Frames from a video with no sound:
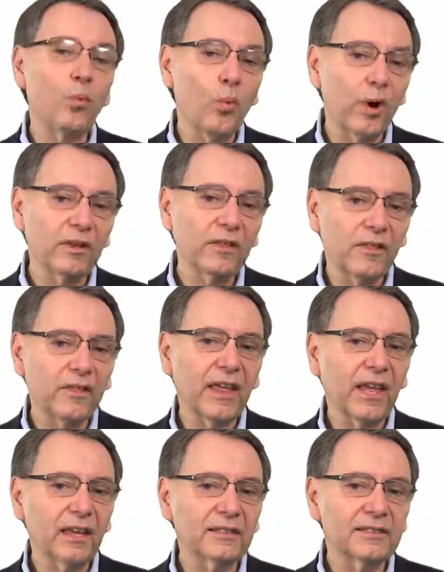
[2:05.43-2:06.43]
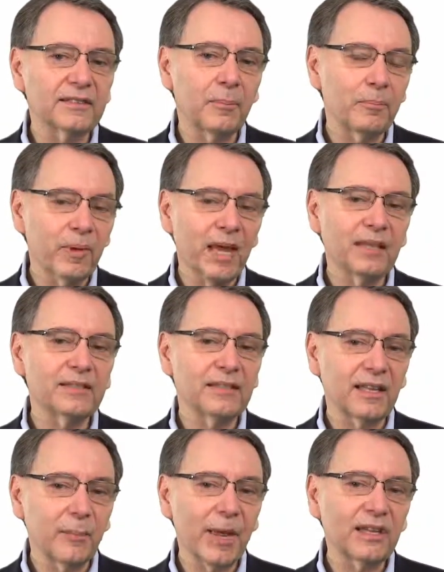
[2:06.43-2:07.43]
one of the things that makes
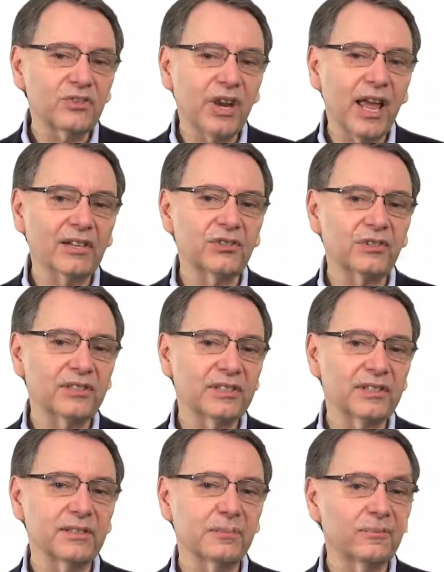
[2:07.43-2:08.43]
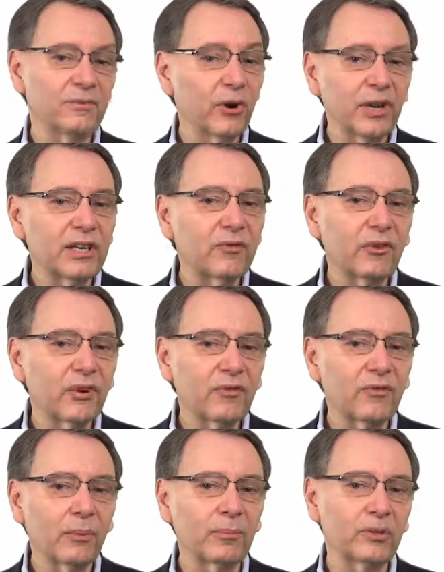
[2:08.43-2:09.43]
the ImaginAction System very
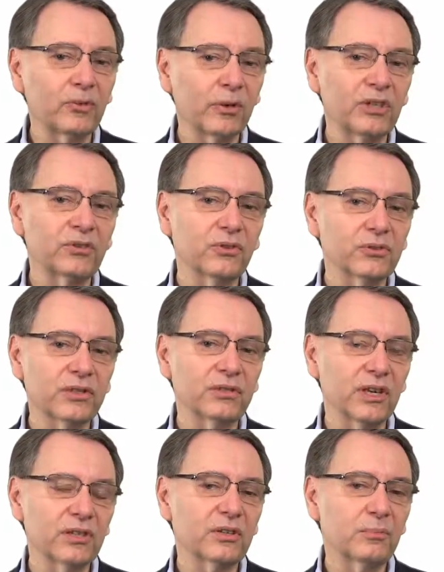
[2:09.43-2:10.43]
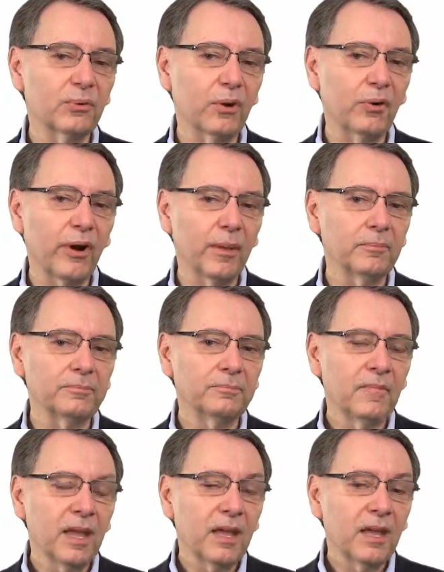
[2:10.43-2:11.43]
different from the traditional suggestion program.
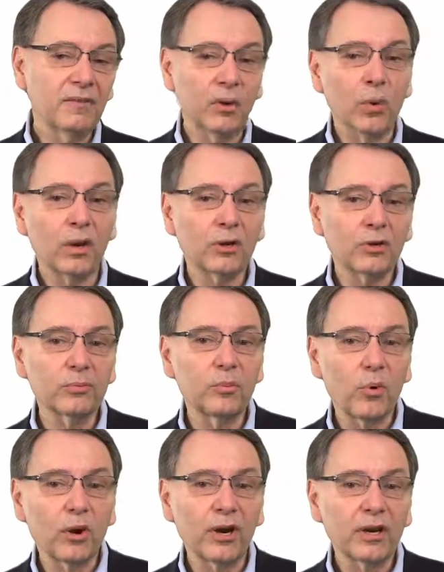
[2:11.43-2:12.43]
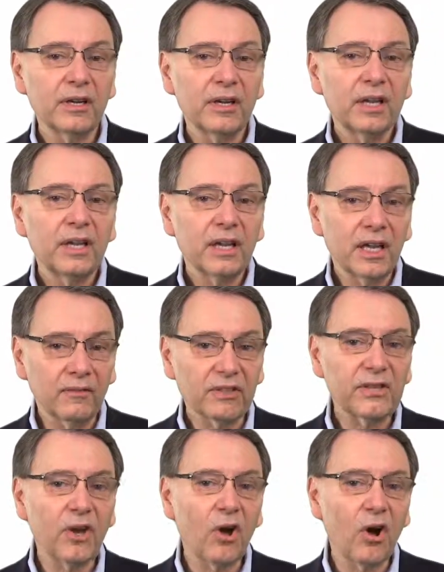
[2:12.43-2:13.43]
If you want to learn more, give
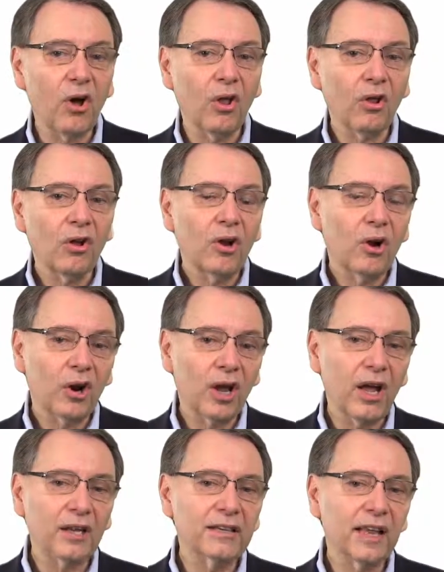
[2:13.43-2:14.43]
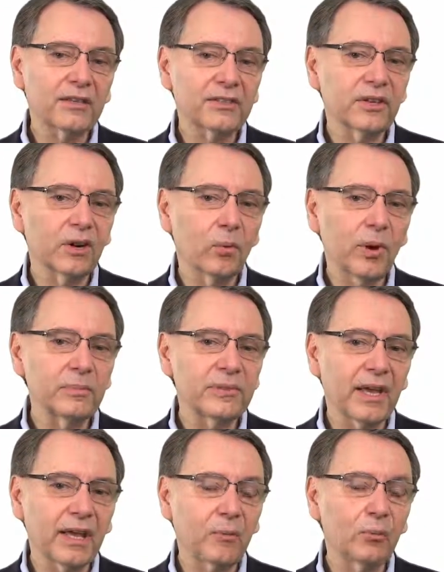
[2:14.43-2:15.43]
us a call or contact us on our
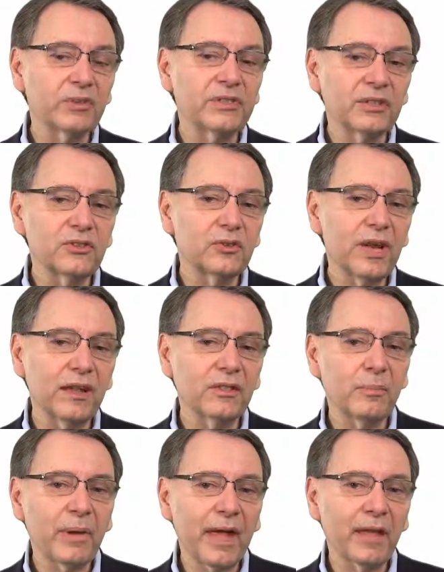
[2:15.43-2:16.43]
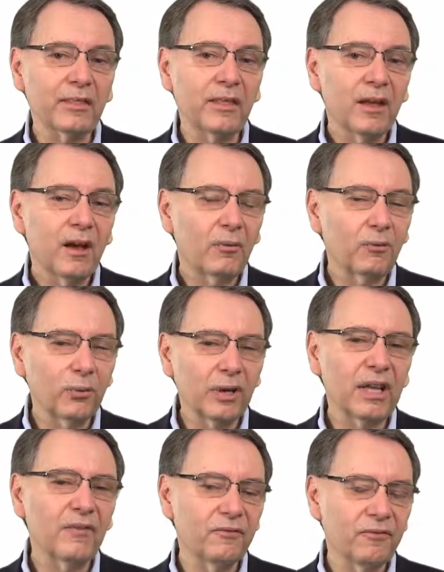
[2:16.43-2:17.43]
website, and we'll set you down the path of
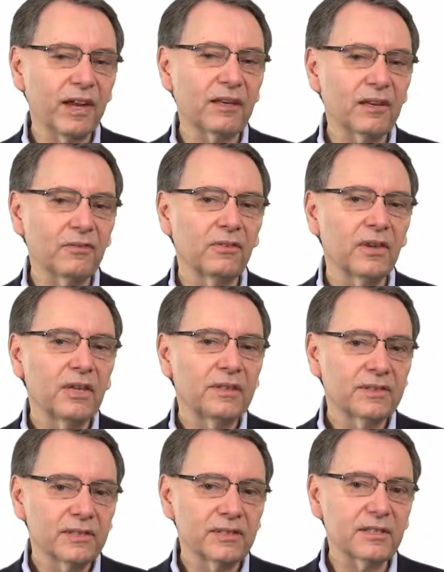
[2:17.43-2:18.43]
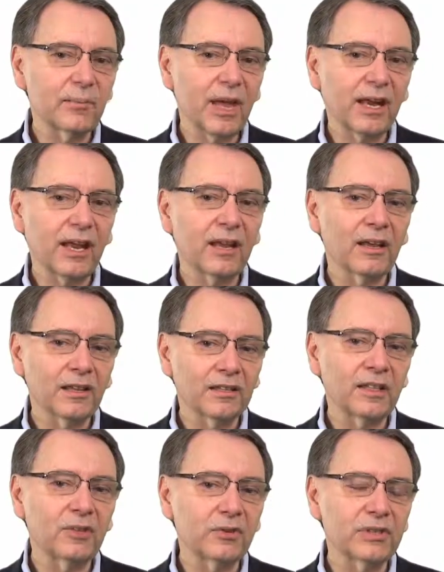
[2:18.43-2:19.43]
really effective, systematic,
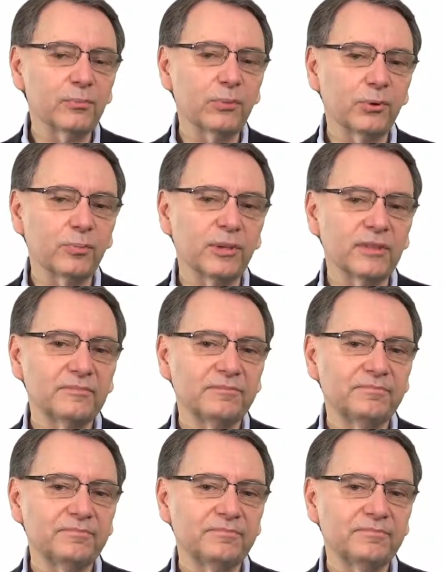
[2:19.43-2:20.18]
continuous improvement.